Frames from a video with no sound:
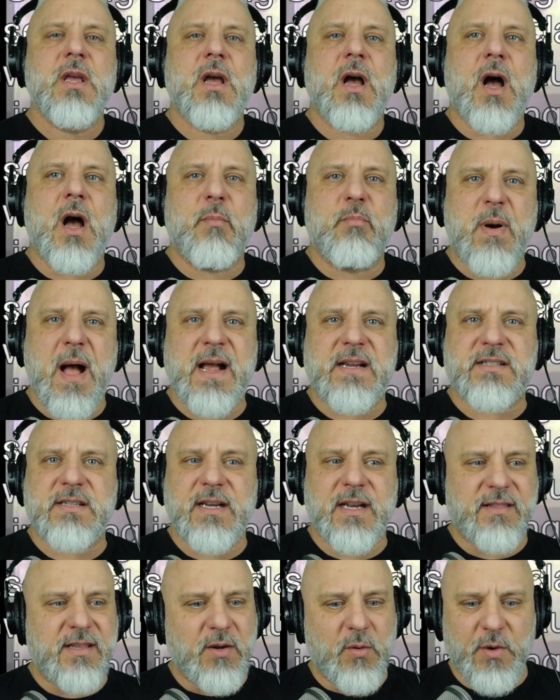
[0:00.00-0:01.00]
Boxing,
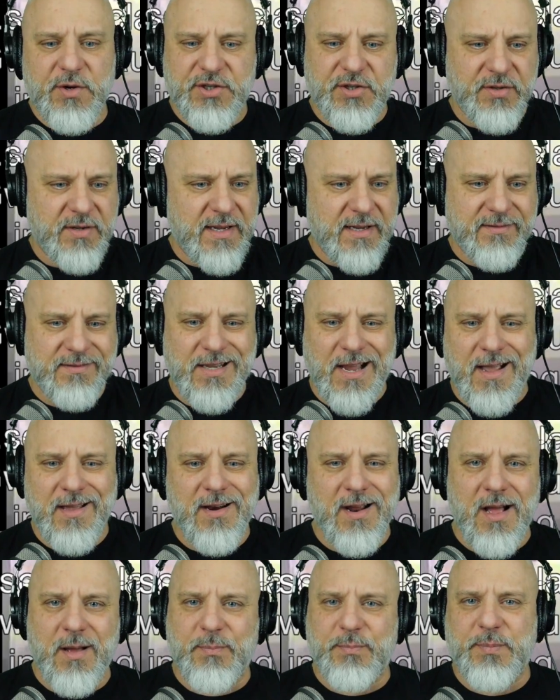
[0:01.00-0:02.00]
I think once you get tied
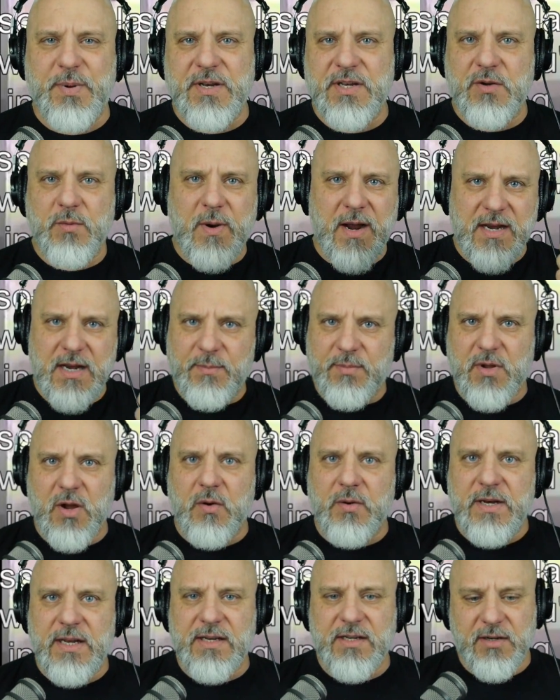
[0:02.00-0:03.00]
up and you wind up
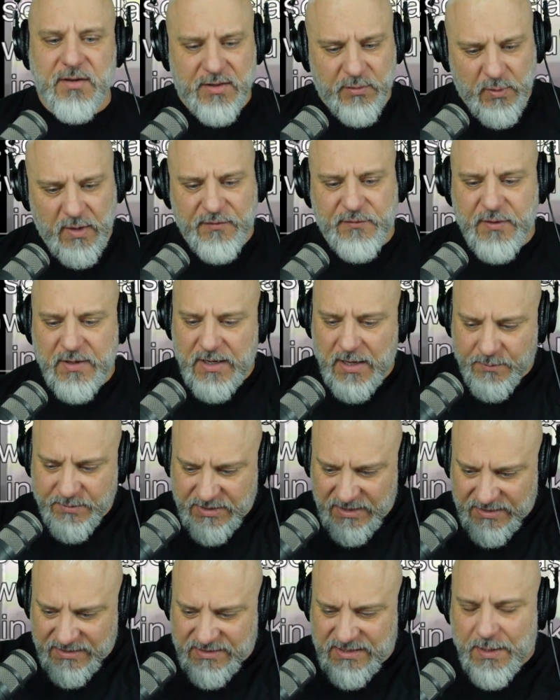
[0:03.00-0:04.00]
going in, the referee comes
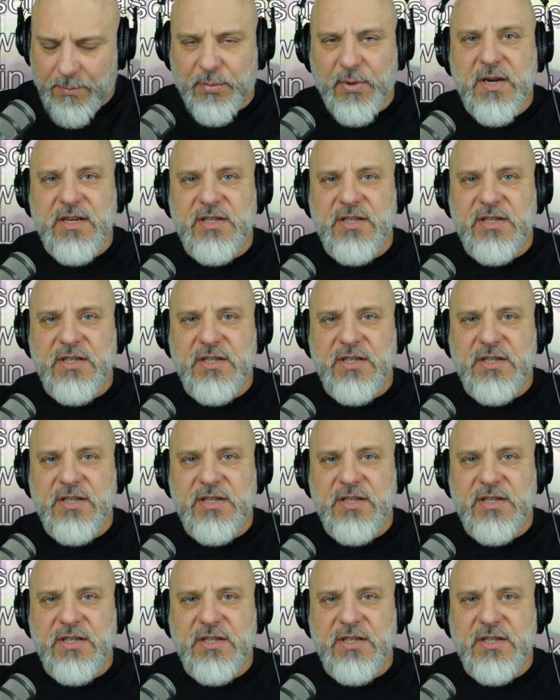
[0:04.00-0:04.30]
in and separates